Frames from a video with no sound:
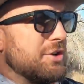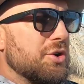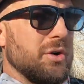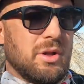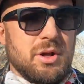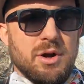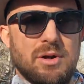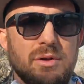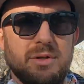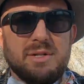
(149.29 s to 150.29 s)
journal
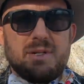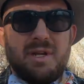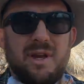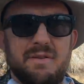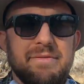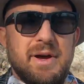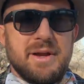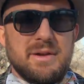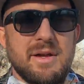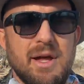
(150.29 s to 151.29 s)
articles, and
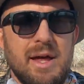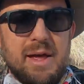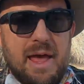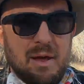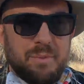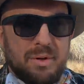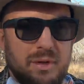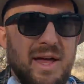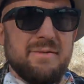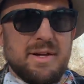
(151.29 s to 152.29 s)
find
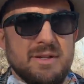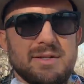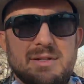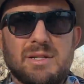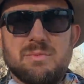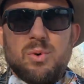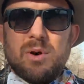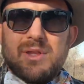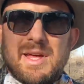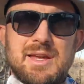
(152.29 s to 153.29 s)
ample evidence to
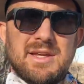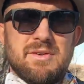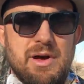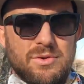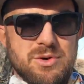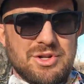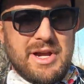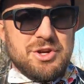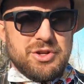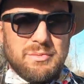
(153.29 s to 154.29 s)
support the idea of outdoor
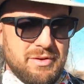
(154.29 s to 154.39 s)
education.